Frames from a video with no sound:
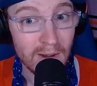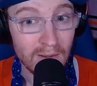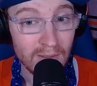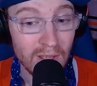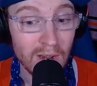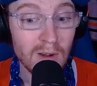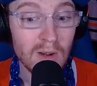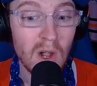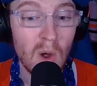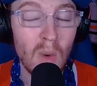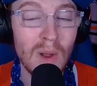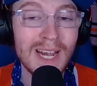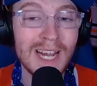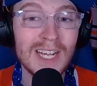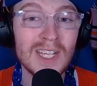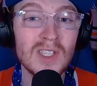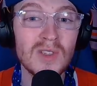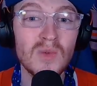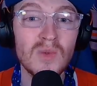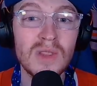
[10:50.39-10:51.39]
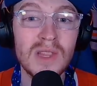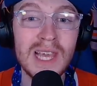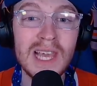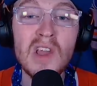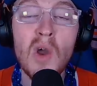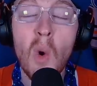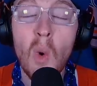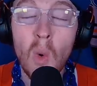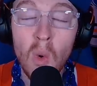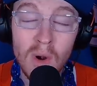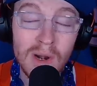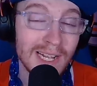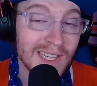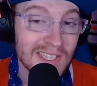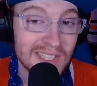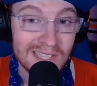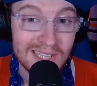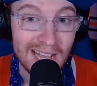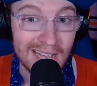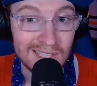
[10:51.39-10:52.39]
They're going into the
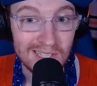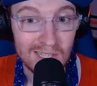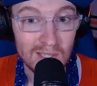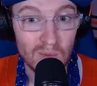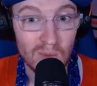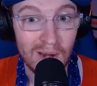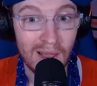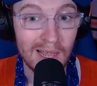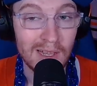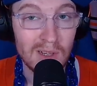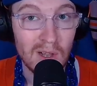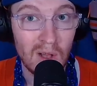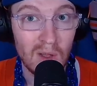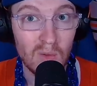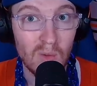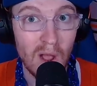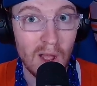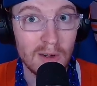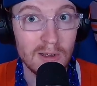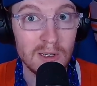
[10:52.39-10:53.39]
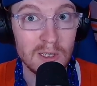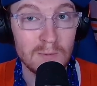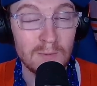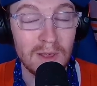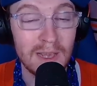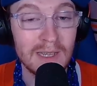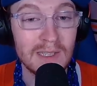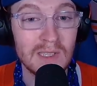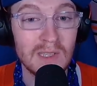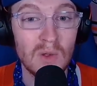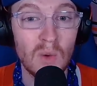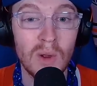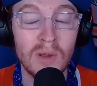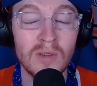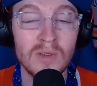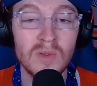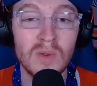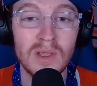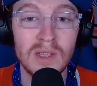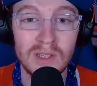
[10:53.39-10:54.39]
Hornets' nest is what I call Rogers Place. The
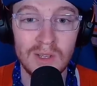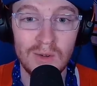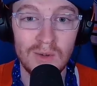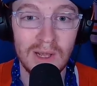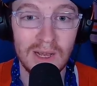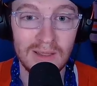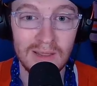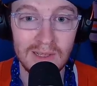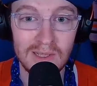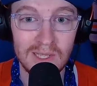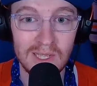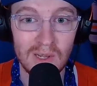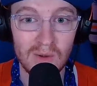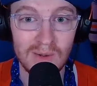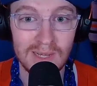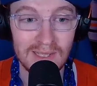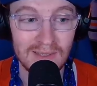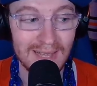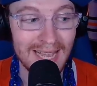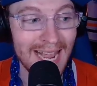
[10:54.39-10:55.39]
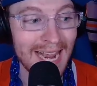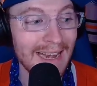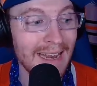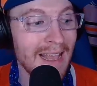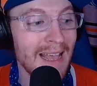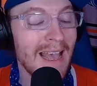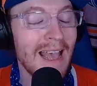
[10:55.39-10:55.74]
Oilers with a 2-0 series lead.